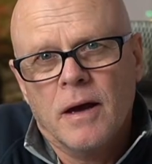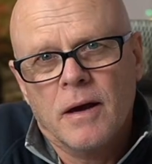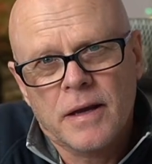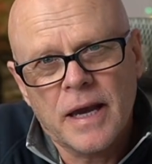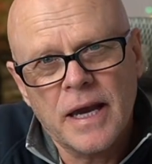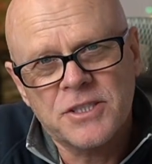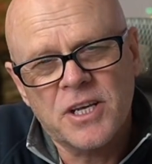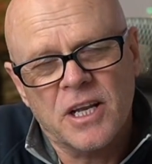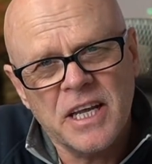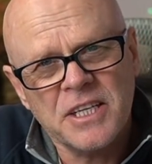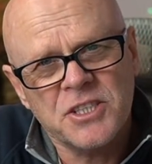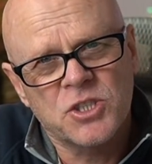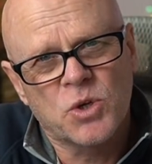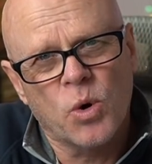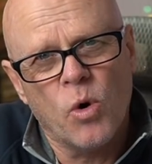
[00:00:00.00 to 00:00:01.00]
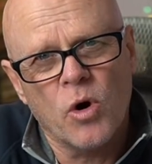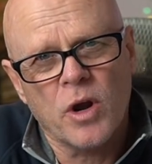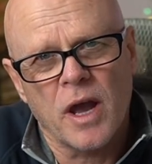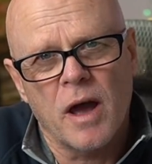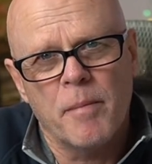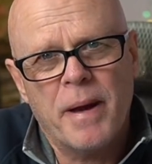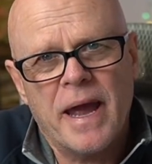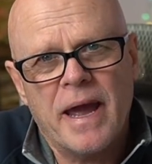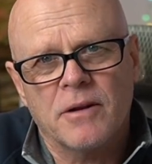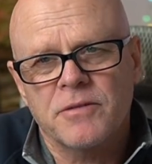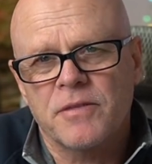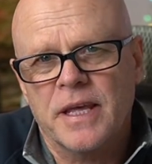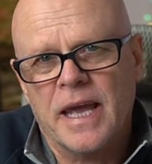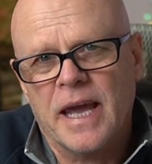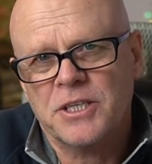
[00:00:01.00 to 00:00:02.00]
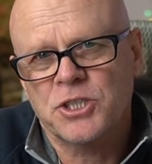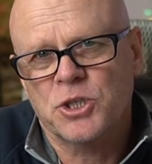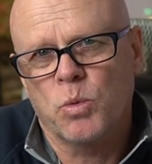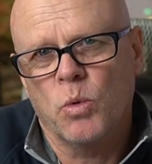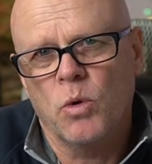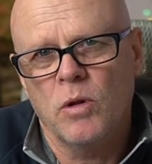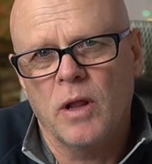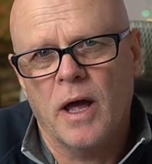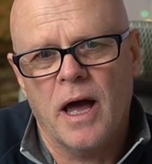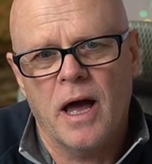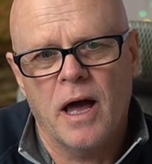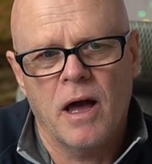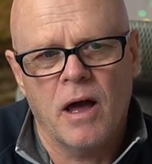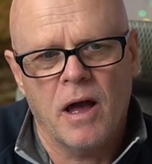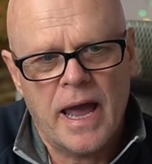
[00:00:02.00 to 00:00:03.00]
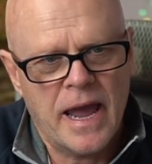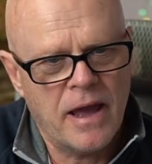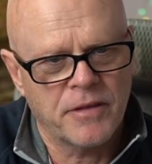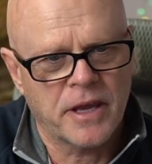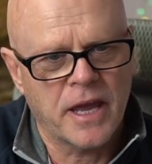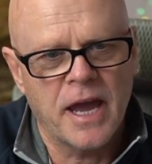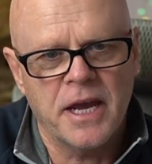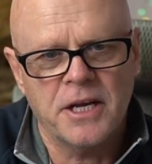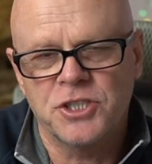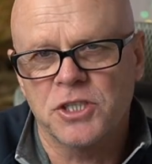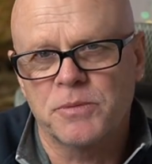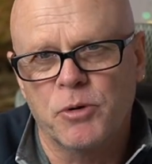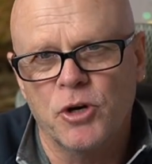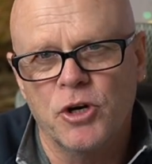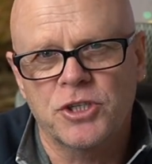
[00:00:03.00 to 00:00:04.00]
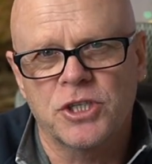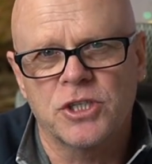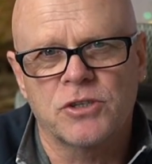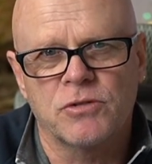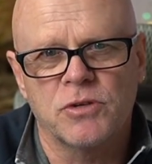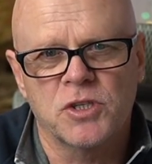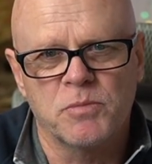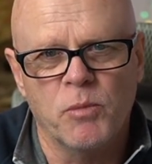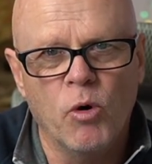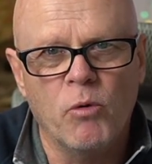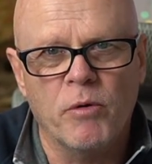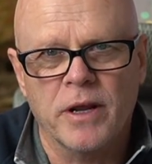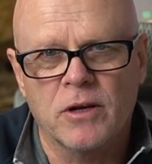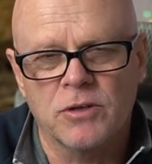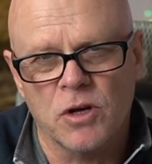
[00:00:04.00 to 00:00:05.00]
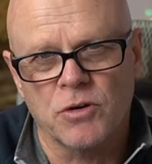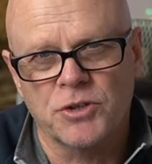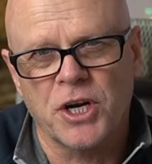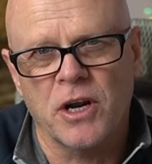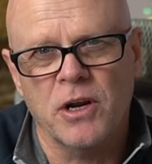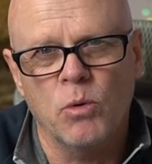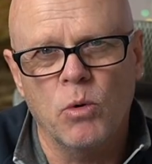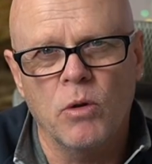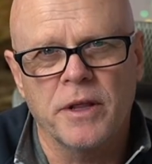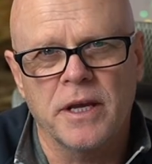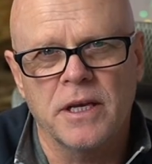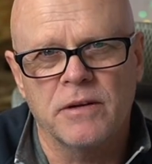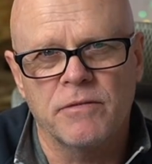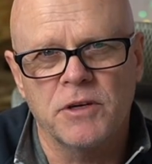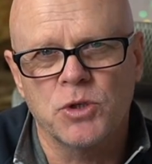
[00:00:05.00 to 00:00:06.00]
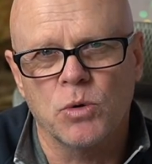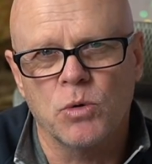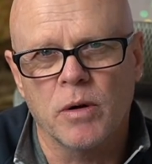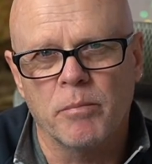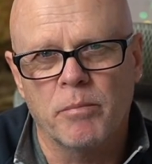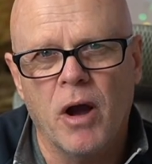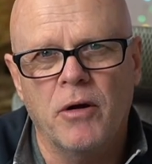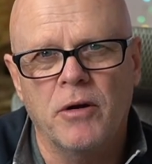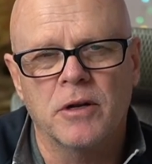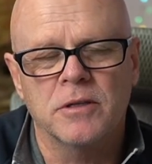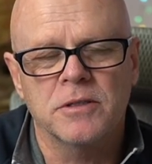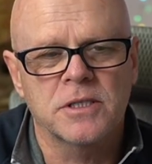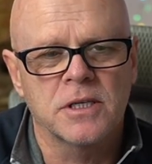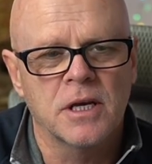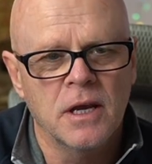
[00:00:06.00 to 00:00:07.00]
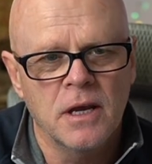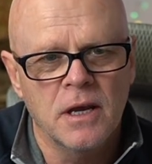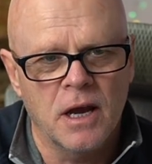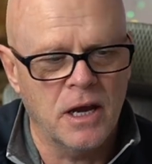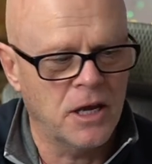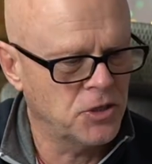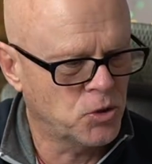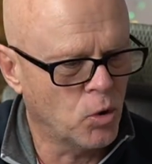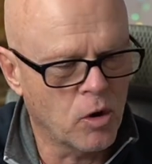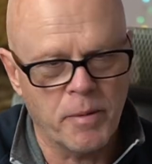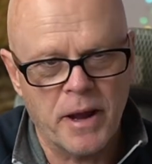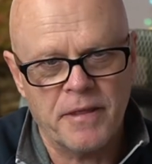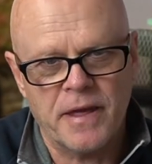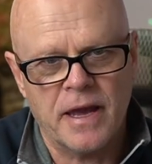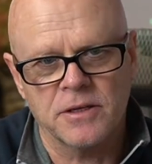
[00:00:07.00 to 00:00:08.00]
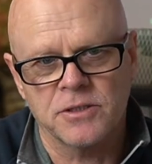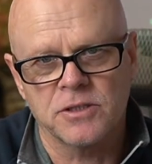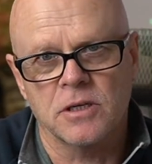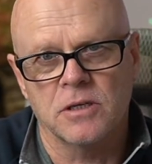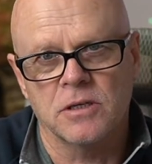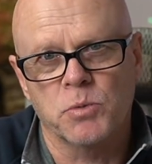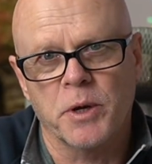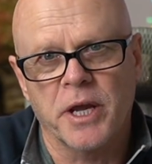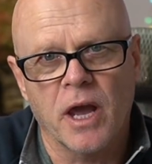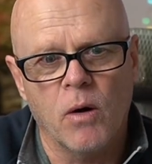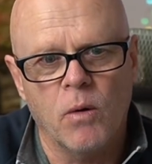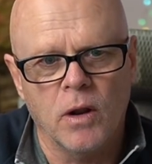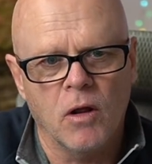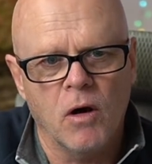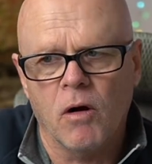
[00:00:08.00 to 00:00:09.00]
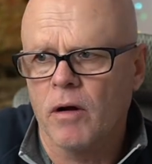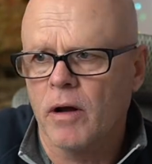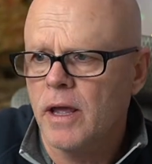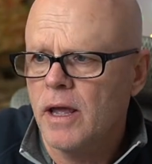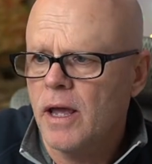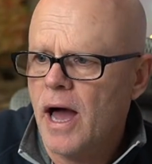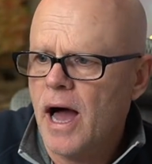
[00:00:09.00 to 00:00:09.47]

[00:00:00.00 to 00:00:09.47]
Okay, so let's talk about the actual how the cage is purchased through SmallRig, because I'll show you all the individual components and talk about that as we go along.